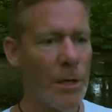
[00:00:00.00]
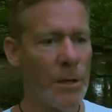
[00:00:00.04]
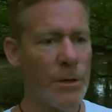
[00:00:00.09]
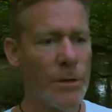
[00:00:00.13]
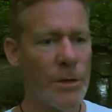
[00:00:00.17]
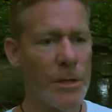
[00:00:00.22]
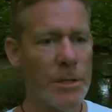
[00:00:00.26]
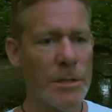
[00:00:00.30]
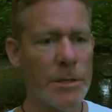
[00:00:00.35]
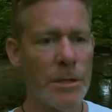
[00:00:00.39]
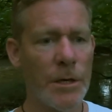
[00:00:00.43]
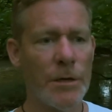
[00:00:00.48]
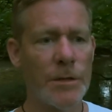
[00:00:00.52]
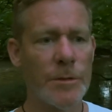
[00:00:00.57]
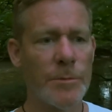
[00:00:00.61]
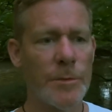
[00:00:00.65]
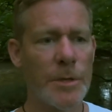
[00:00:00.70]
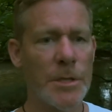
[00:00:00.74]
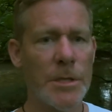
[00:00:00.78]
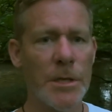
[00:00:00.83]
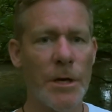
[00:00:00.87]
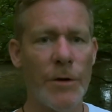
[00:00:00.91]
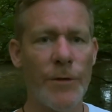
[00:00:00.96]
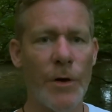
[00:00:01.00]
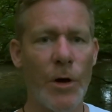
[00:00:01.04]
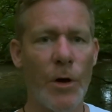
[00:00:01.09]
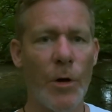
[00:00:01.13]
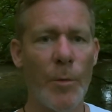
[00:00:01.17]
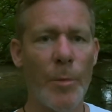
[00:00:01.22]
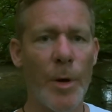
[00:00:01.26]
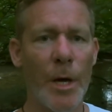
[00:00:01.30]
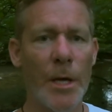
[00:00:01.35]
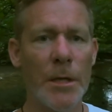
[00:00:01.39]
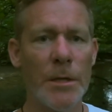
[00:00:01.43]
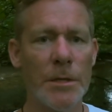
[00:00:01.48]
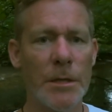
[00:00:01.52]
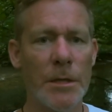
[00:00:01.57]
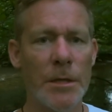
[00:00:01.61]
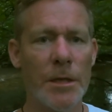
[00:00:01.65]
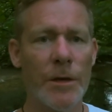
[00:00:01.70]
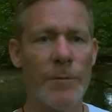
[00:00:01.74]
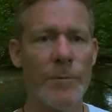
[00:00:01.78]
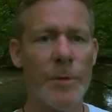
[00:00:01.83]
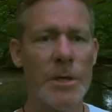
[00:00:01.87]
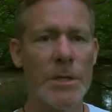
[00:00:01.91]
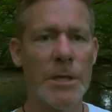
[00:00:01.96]
I criticise myself a whole bunch and
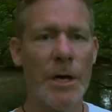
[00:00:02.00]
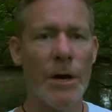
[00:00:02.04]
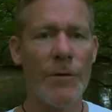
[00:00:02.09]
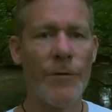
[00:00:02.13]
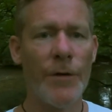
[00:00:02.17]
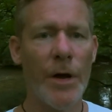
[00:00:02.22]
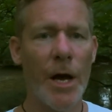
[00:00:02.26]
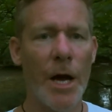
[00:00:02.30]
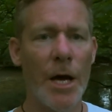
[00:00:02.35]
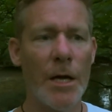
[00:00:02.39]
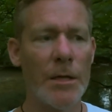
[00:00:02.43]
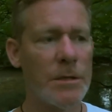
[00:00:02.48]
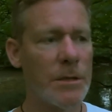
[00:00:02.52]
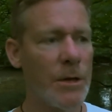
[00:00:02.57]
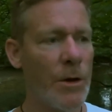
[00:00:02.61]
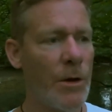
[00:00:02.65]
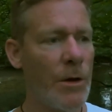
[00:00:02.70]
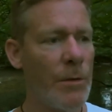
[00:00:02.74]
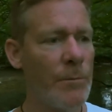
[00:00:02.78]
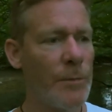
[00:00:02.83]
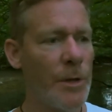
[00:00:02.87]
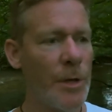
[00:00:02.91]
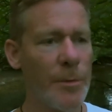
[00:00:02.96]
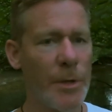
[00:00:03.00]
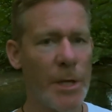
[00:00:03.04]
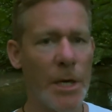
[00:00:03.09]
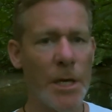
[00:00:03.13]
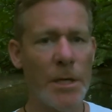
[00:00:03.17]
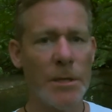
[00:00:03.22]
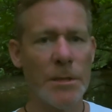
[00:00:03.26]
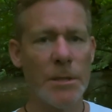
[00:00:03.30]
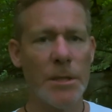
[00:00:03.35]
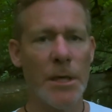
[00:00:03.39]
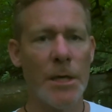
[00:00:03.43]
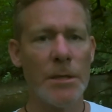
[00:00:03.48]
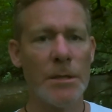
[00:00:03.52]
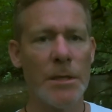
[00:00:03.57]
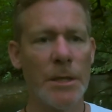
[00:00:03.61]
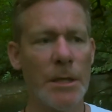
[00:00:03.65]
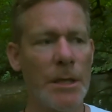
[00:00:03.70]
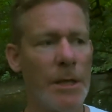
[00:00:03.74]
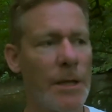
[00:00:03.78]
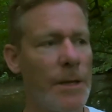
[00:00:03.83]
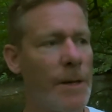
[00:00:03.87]
give myself a hard time. Nobody else does.